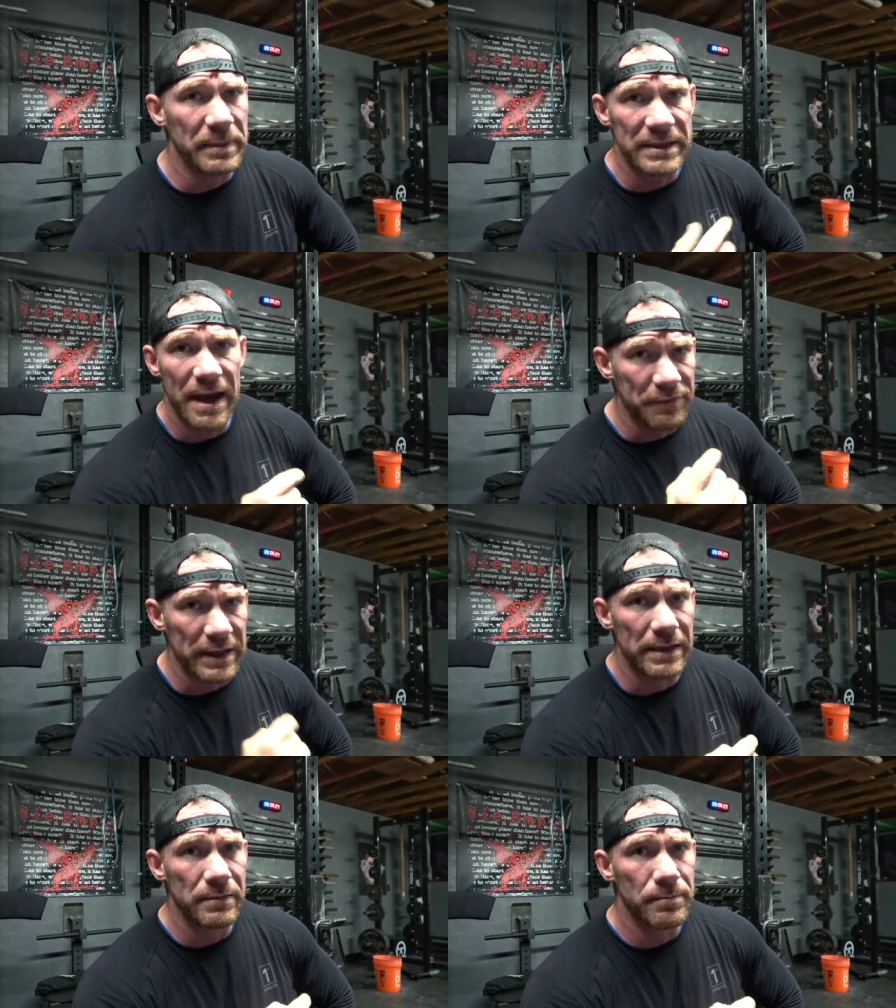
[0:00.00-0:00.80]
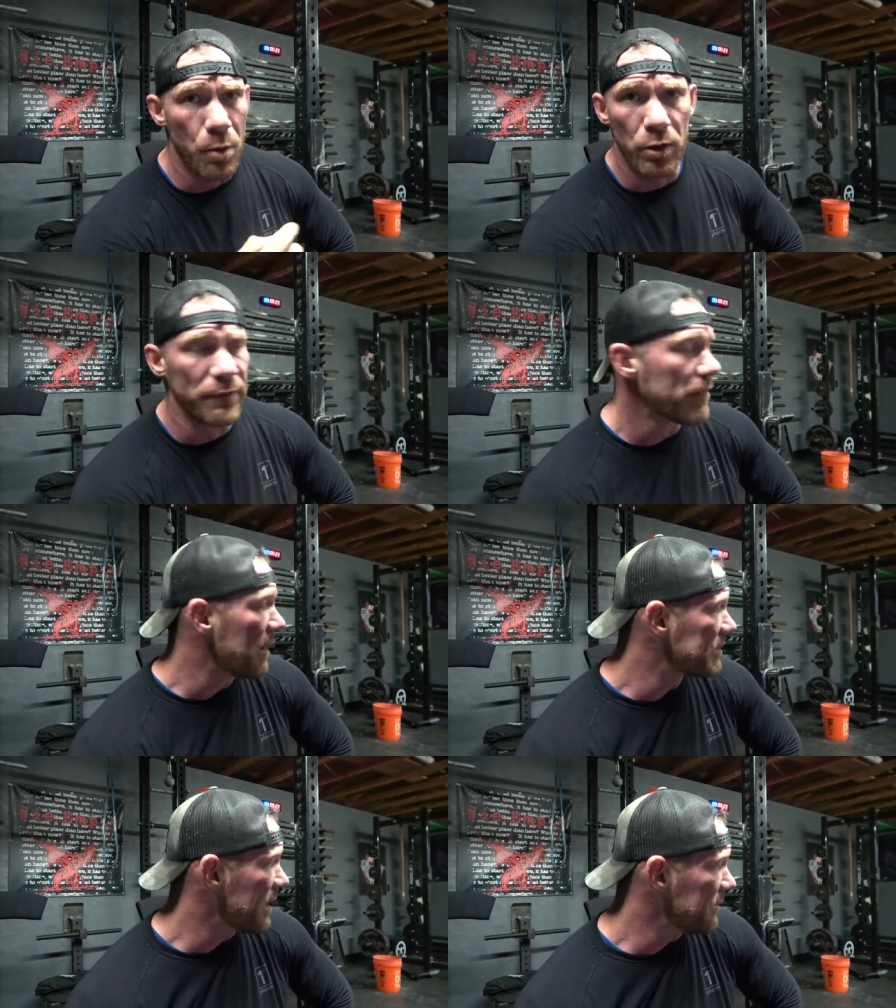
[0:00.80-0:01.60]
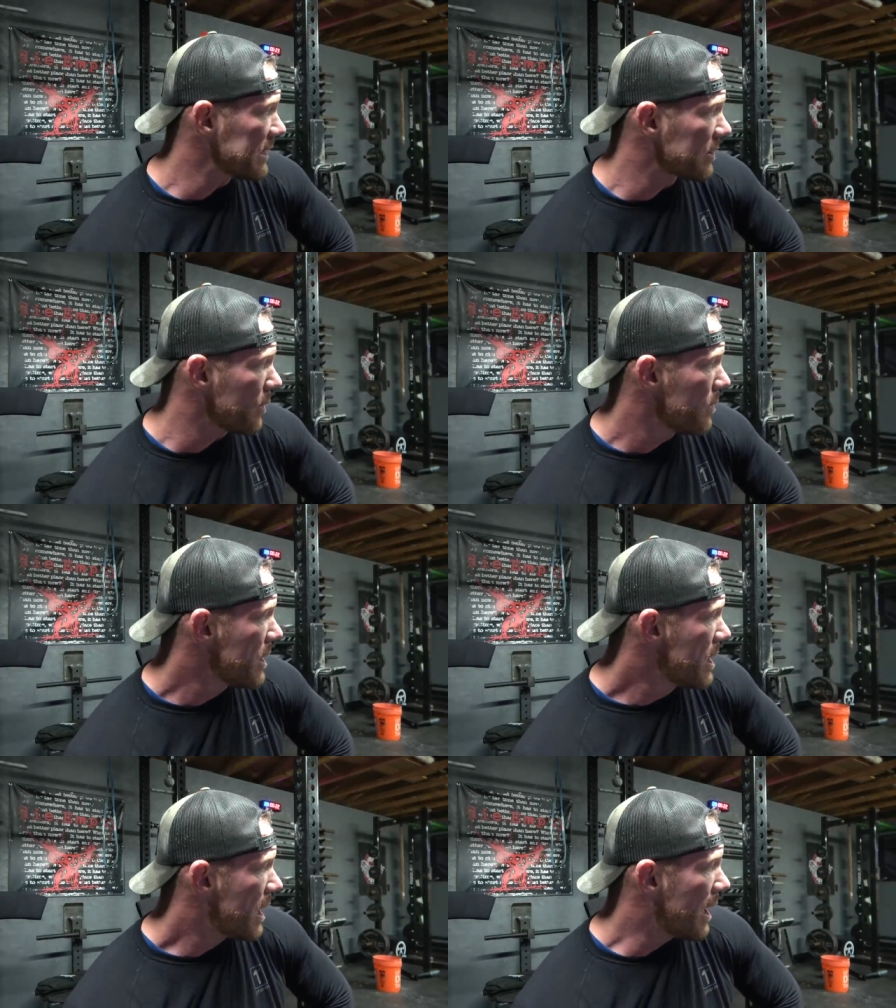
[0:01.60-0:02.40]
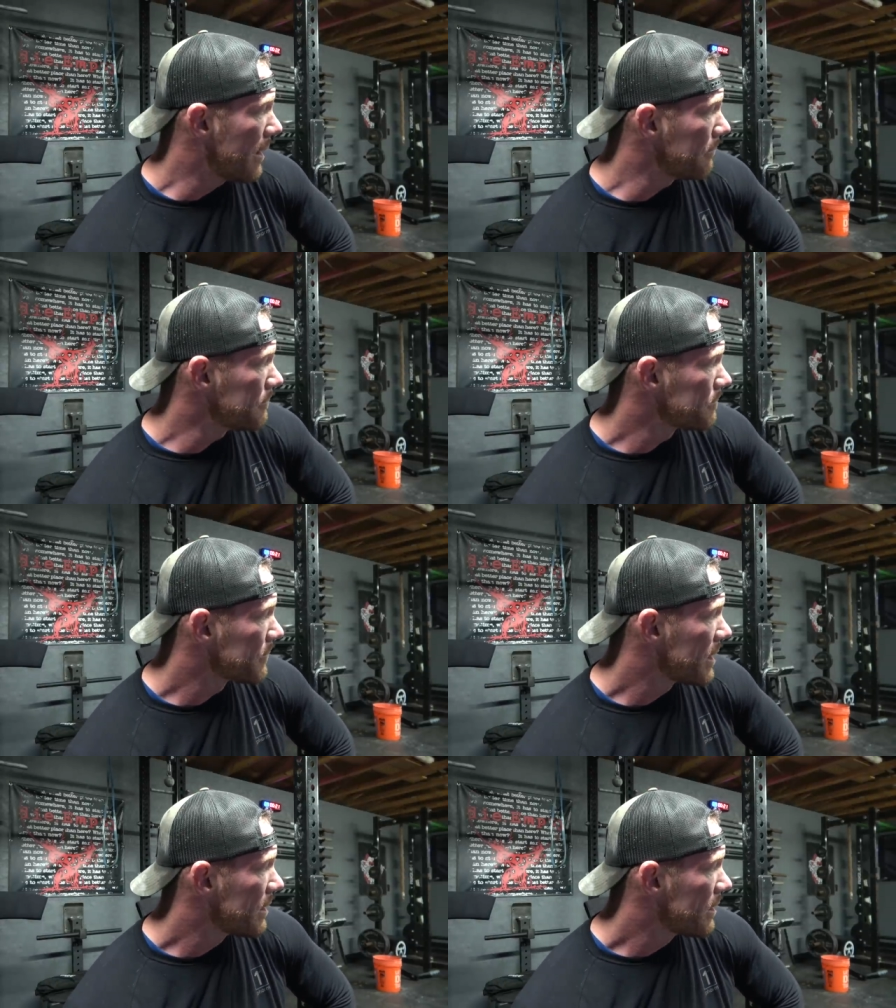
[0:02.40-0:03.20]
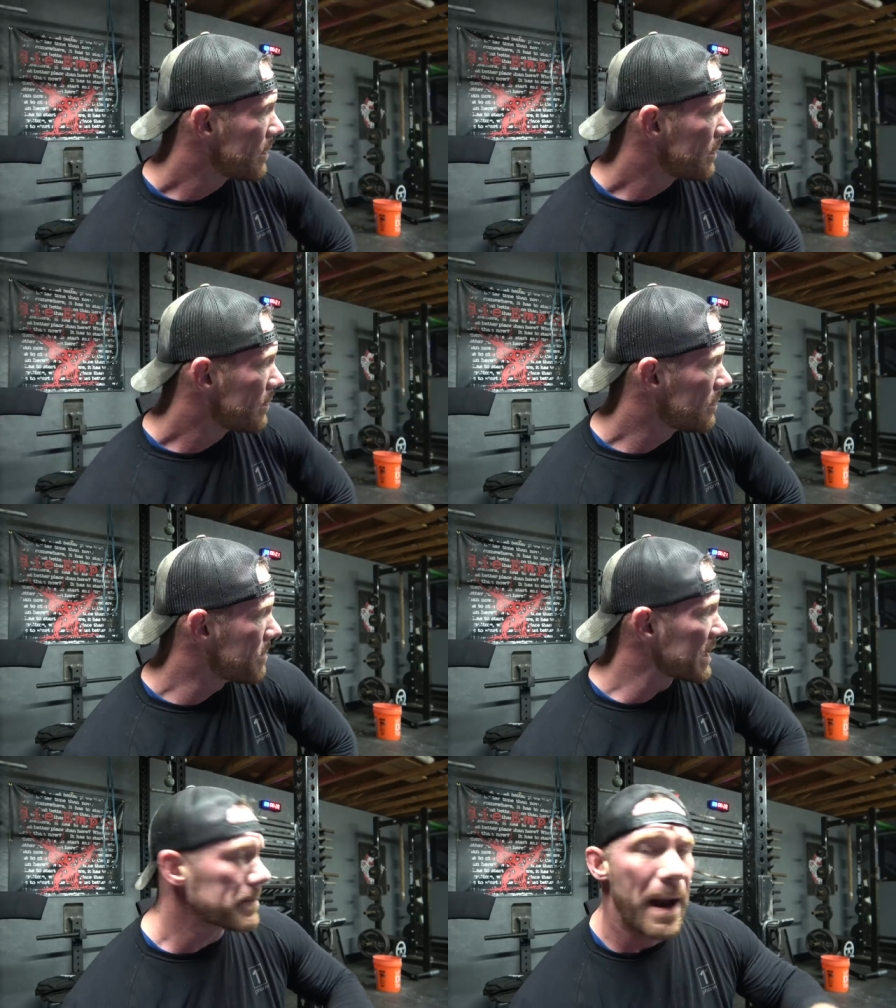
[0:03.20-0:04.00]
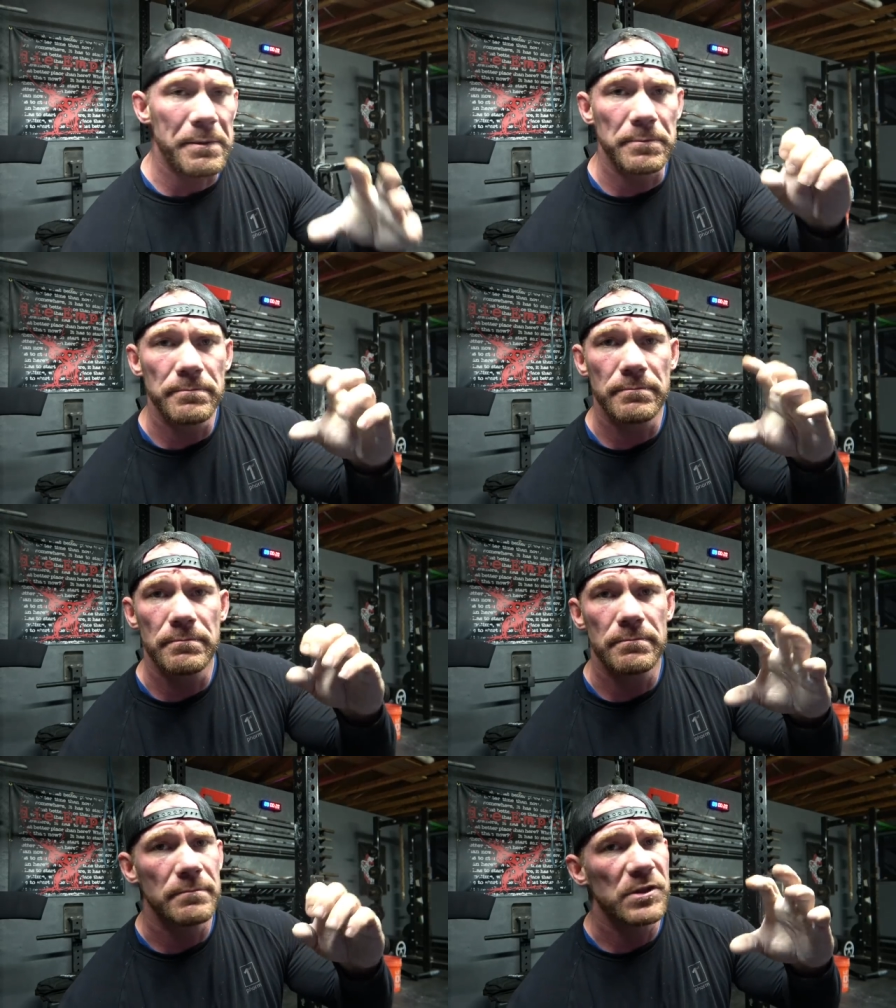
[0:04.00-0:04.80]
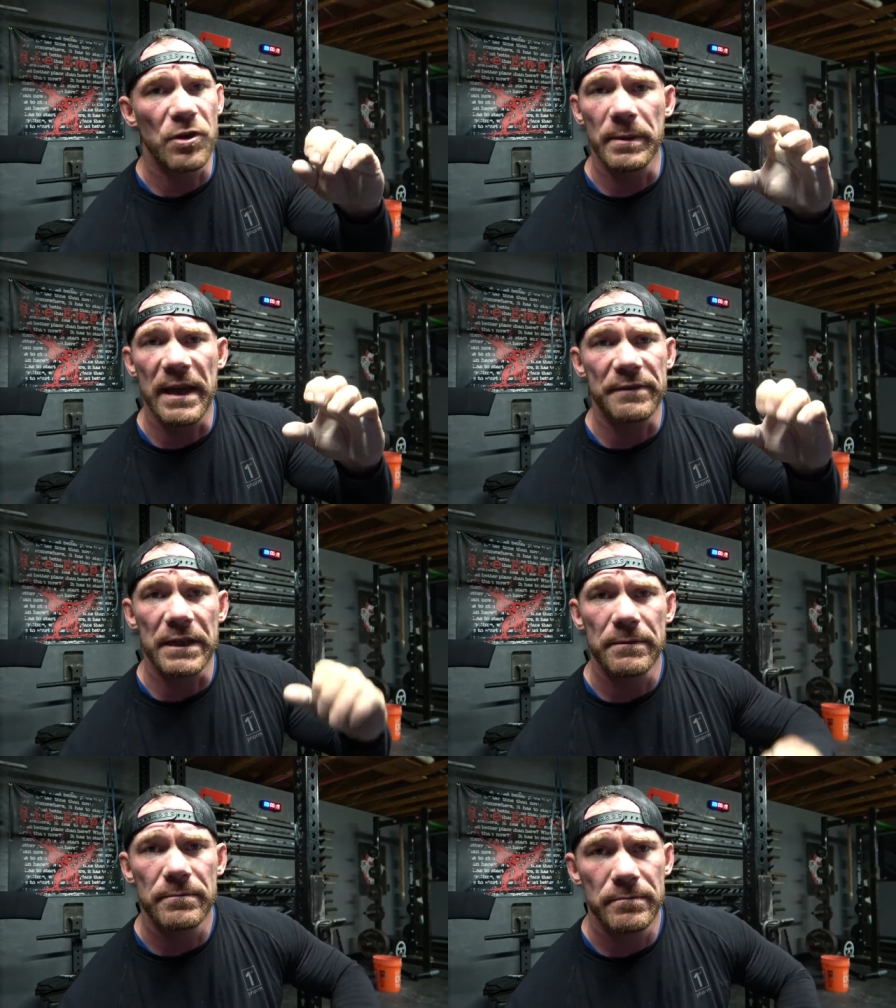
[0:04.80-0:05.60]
but definitely more than 570. So the biggest problem, stupid lefty.